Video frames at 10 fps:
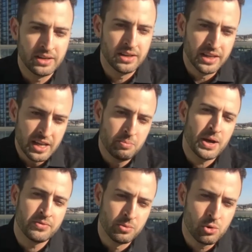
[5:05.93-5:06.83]
The
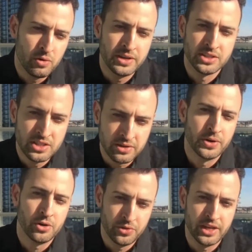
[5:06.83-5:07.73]
impact from COVID is different
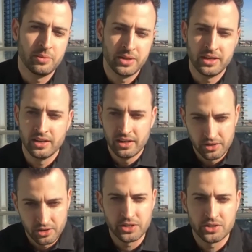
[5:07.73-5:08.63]
on them than
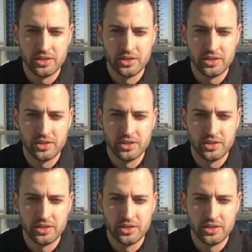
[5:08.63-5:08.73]
the rest of the